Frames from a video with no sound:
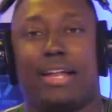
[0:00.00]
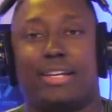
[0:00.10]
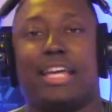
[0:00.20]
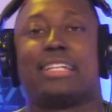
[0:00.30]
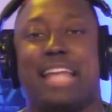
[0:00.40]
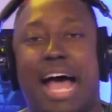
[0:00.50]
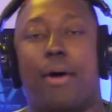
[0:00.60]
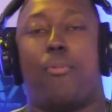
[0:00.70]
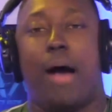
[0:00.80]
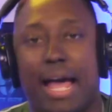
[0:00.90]
She is
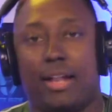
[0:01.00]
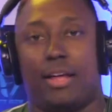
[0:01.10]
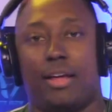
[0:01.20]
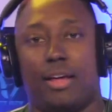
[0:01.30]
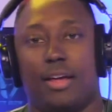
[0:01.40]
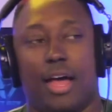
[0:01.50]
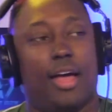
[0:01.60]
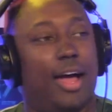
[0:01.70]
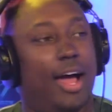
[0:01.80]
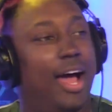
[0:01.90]
not white. You
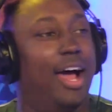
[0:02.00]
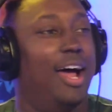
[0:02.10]
know?